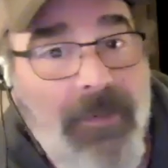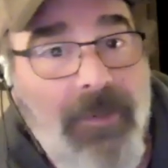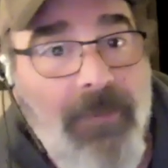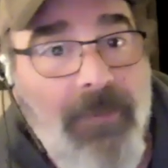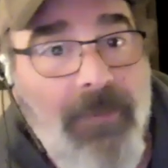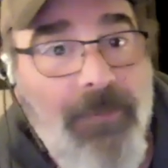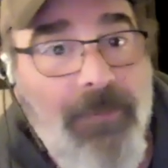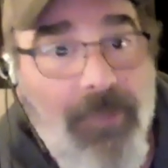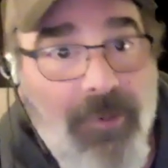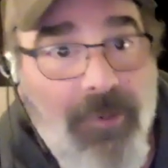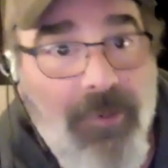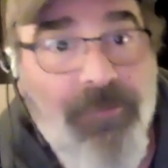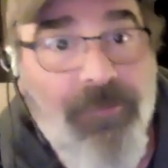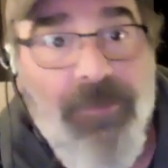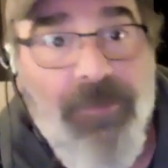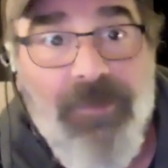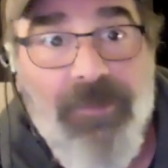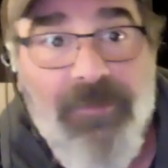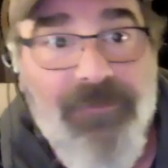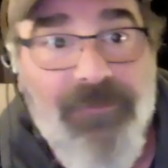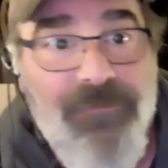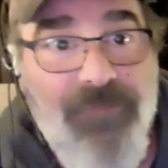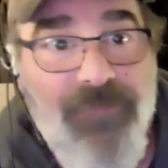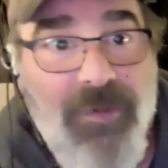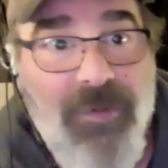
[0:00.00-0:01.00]
Perfect,
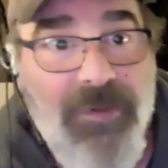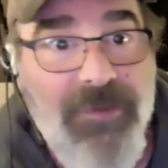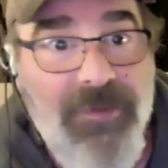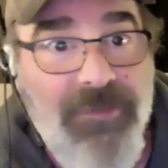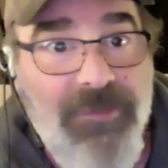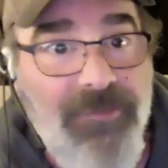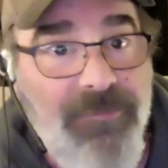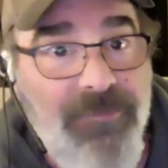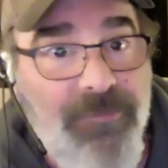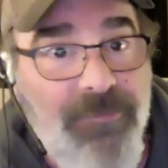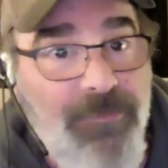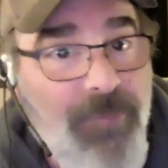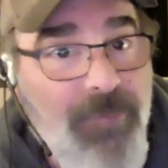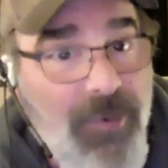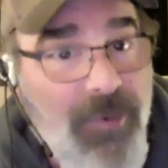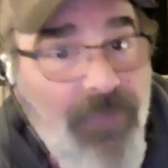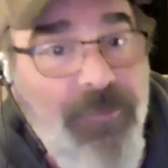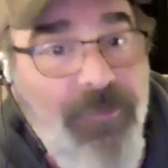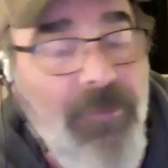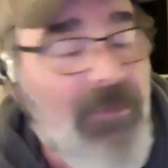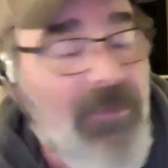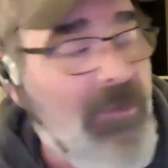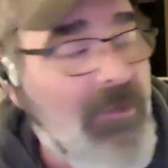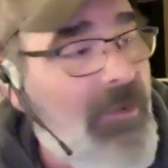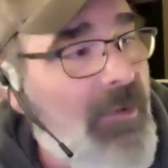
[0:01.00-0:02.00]
fucking
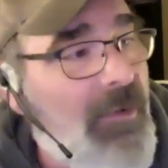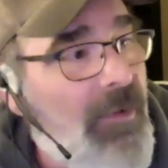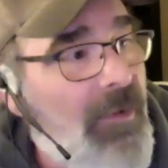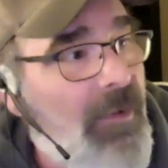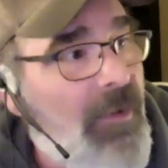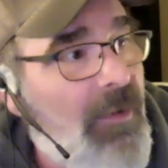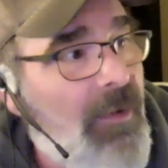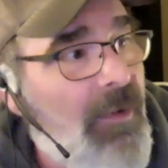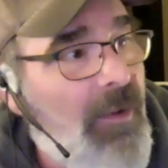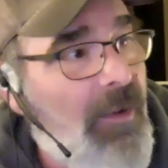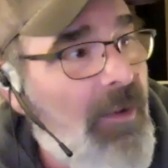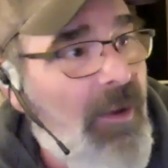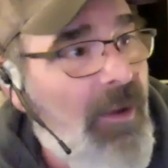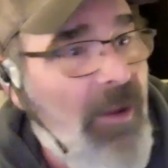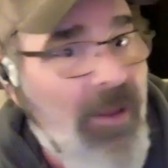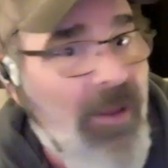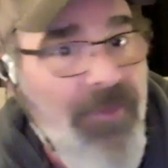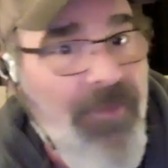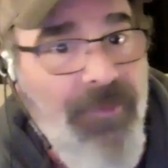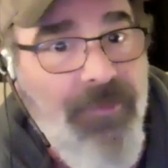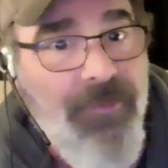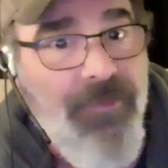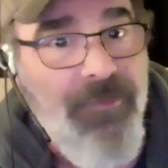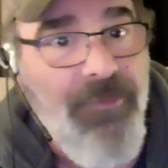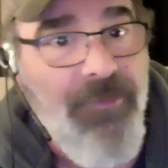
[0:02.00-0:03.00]
perfect. And
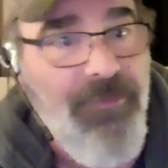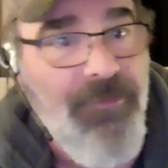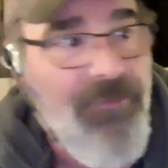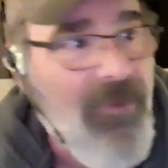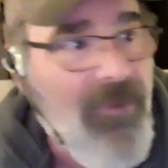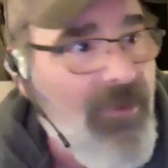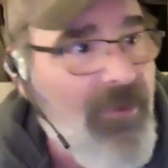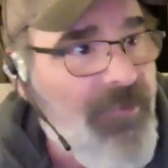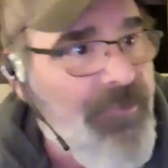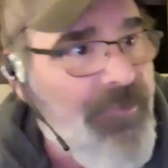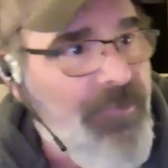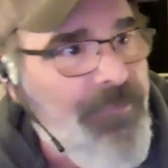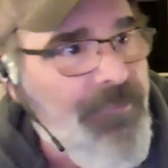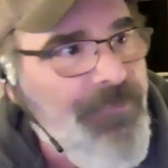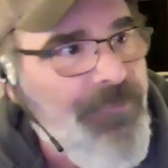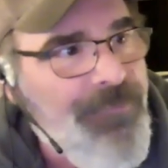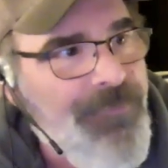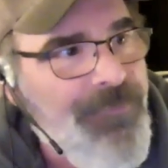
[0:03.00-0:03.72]
they were intelligent.